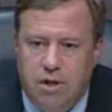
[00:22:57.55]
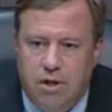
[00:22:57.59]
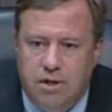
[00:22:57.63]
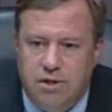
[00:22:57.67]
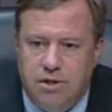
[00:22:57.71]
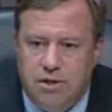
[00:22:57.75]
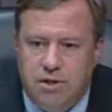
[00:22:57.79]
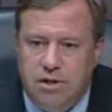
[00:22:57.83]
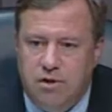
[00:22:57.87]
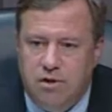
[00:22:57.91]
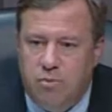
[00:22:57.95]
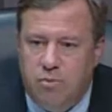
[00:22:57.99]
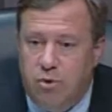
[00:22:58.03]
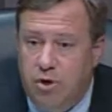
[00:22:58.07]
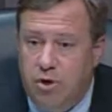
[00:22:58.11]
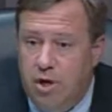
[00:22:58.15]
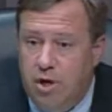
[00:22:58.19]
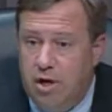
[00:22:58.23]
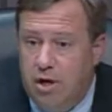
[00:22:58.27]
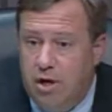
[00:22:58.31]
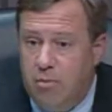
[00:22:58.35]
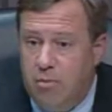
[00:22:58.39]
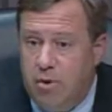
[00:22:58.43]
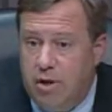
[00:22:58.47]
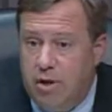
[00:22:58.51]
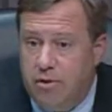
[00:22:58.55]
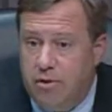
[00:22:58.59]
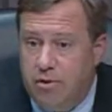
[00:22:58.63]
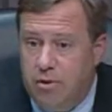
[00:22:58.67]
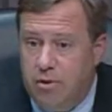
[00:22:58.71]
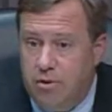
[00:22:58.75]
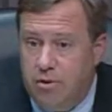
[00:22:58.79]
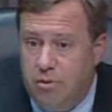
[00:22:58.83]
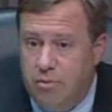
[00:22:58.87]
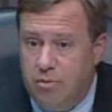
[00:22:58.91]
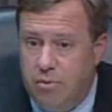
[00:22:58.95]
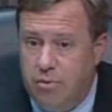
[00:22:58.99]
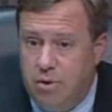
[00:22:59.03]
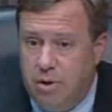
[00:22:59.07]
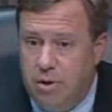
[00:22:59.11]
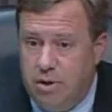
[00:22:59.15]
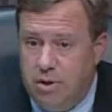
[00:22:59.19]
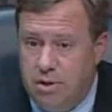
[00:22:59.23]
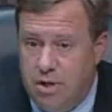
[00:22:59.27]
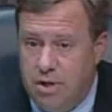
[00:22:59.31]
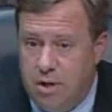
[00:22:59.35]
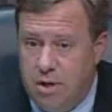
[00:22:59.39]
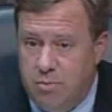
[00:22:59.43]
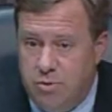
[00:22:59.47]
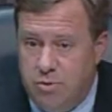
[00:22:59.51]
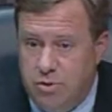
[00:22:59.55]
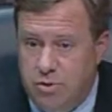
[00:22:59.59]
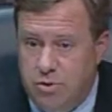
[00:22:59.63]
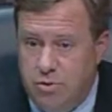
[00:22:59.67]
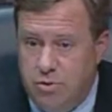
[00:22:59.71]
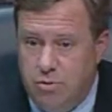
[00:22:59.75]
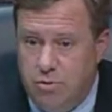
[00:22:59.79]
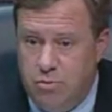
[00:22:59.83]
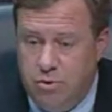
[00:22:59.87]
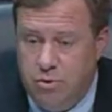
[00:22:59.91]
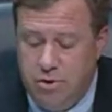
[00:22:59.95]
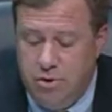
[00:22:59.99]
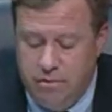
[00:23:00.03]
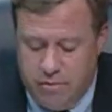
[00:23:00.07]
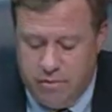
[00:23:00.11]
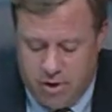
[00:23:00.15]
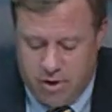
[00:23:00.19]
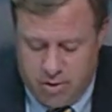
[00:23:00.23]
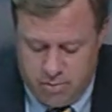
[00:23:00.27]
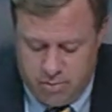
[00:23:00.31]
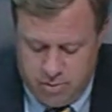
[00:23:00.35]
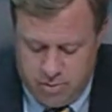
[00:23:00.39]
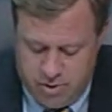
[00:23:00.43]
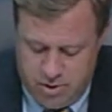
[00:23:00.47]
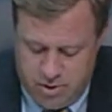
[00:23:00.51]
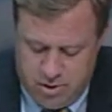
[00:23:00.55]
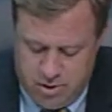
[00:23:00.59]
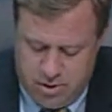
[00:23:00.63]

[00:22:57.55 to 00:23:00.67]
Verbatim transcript: the city of Marietta about their attempts to redevelop